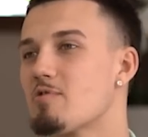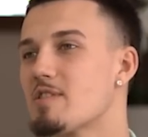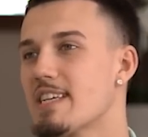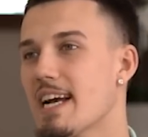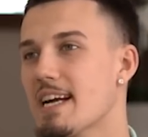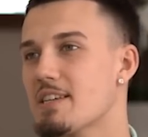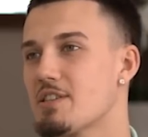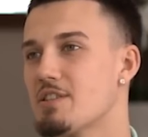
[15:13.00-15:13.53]

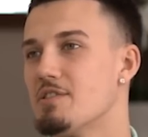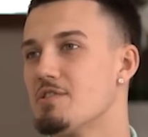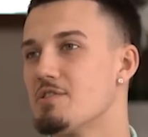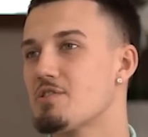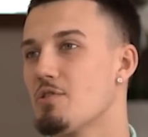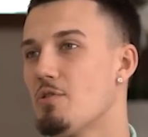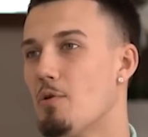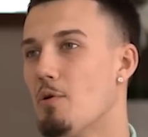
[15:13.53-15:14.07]

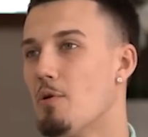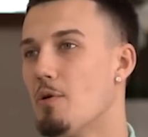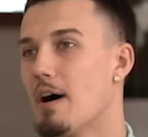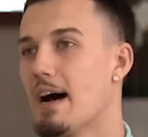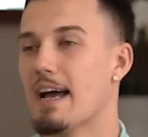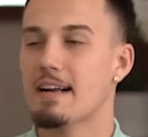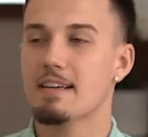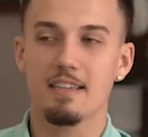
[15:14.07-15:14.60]
rejections or
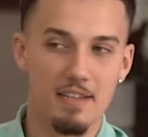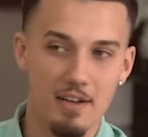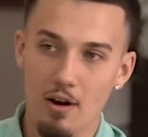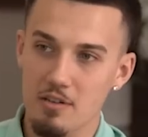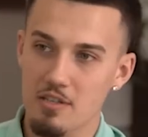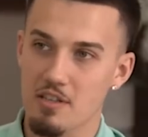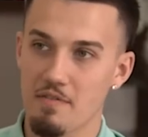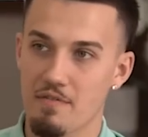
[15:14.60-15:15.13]
I actually
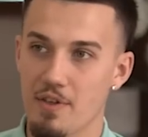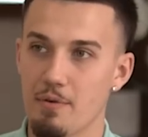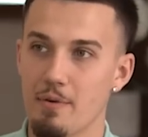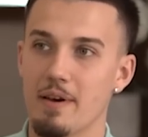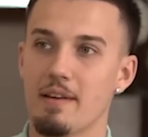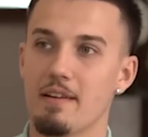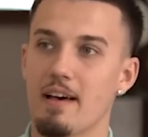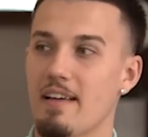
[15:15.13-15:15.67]
got to the
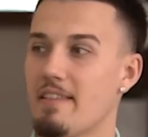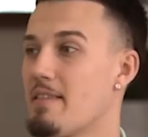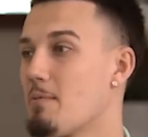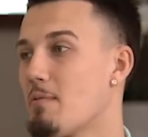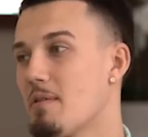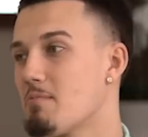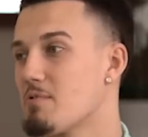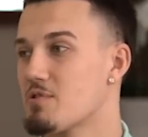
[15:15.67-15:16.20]
viewing and they
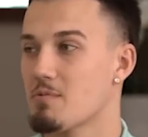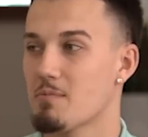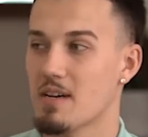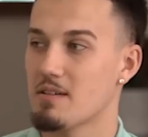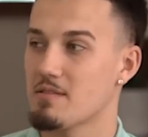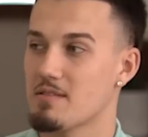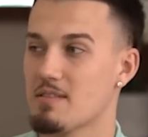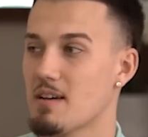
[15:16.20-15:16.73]
went with someone
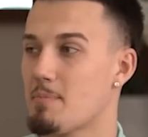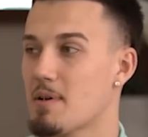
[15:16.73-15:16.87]
else's